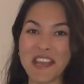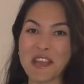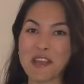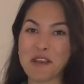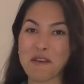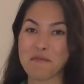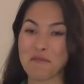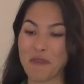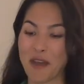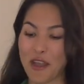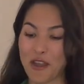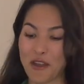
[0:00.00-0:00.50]

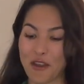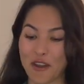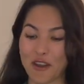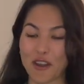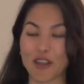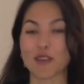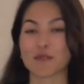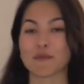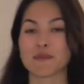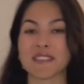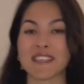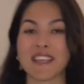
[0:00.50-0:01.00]
my
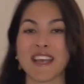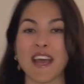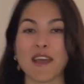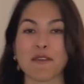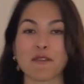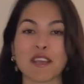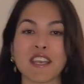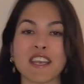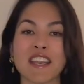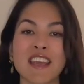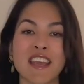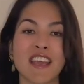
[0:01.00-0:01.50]
arms. I
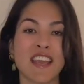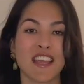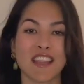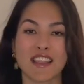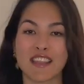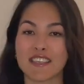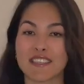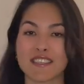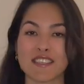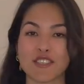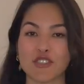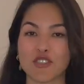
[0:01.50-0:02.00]
mean,
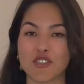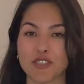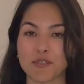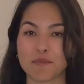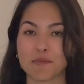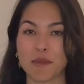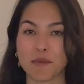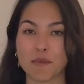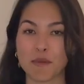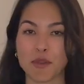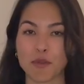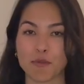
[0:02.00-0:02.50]
this is just
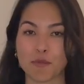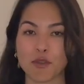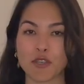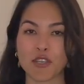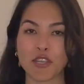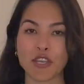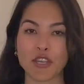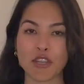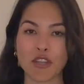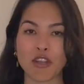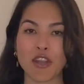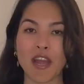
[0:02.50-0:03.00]
me being
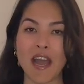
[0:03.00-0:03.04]
particular.